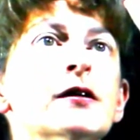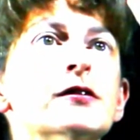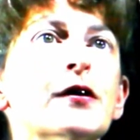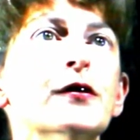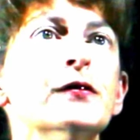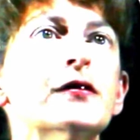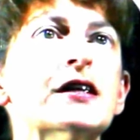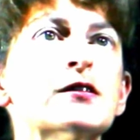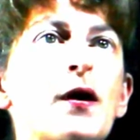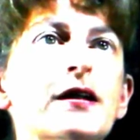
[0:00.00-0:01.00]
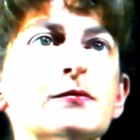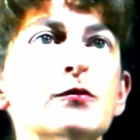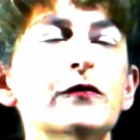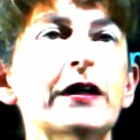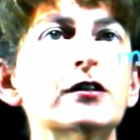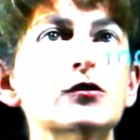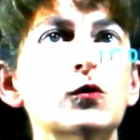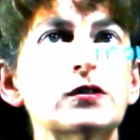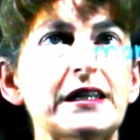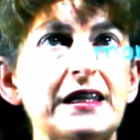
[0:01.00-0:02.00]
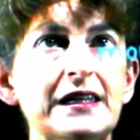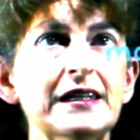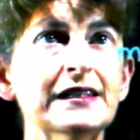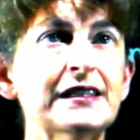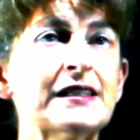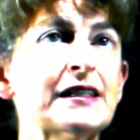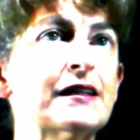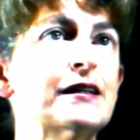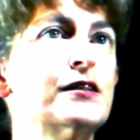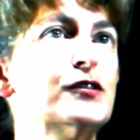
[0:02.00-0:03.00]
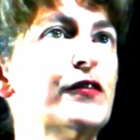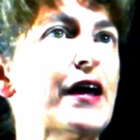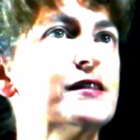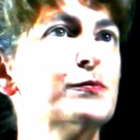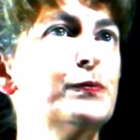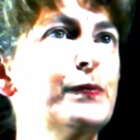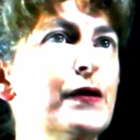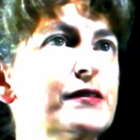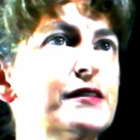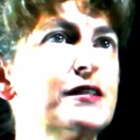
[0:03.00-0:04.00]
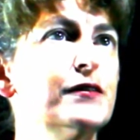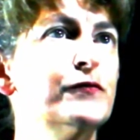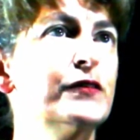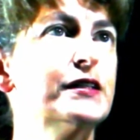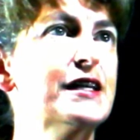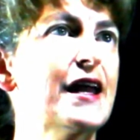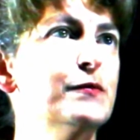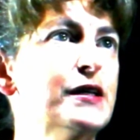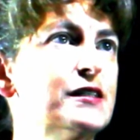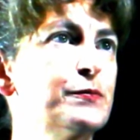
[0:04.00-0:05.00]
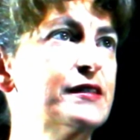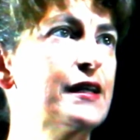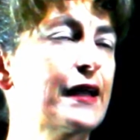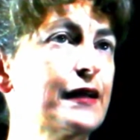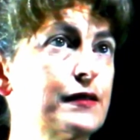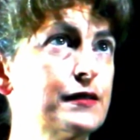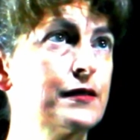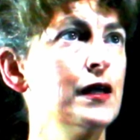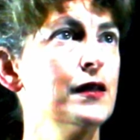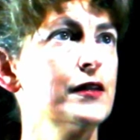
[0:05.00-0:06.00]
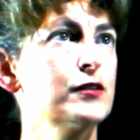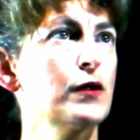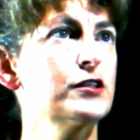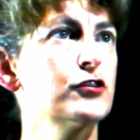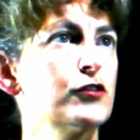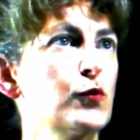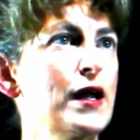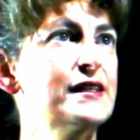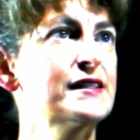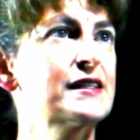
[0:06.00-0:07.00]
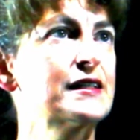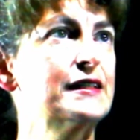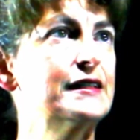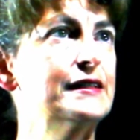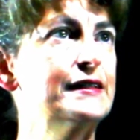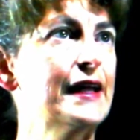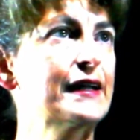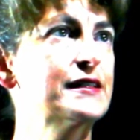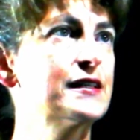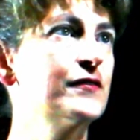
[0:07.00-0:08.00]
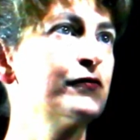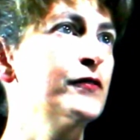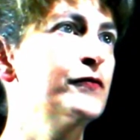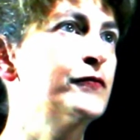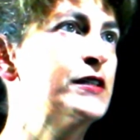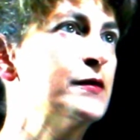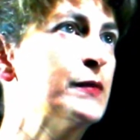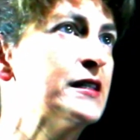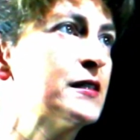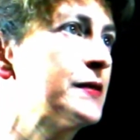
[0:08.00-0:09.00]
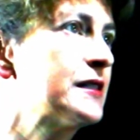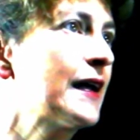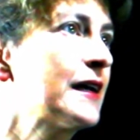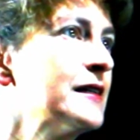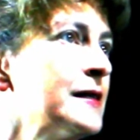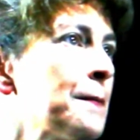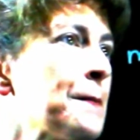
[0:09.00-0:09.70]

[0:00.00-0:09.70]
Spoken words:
So this one's moving towards the east, so that's positive 10 meters per second. This one's to the west, negative 15 meters per second.